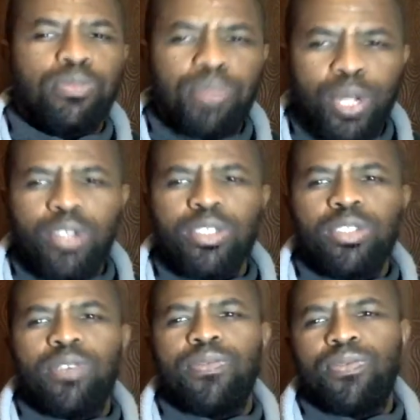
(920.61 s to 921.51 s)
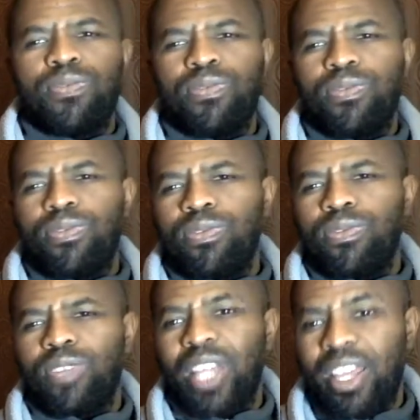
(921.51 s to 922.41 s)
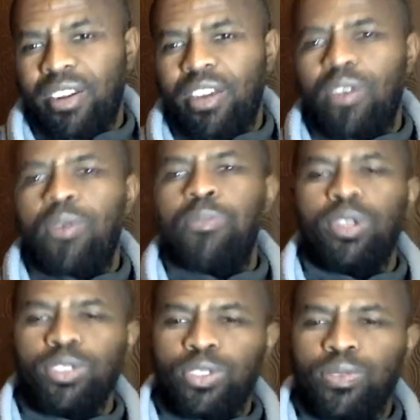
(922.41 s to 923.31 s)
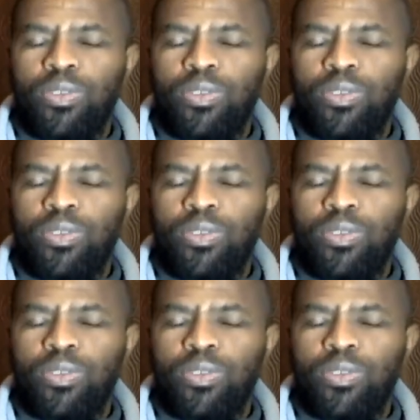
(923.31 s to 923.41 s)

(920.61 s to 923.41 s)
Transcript: billions of naira or billions of